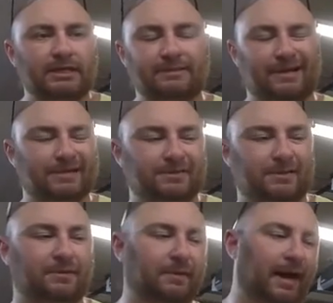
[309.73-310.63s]
To be honest
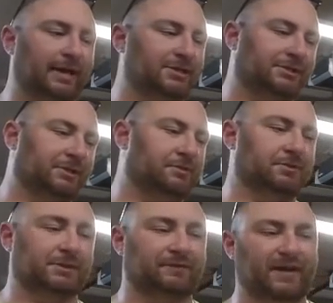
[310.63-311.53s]
with you, I just
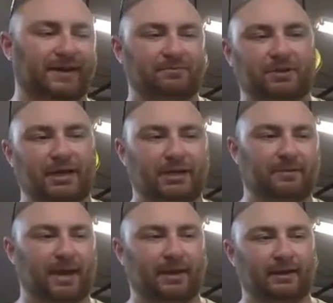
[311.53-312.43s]
use the fucking plug,
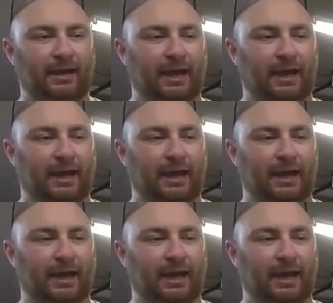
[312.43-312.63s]
man.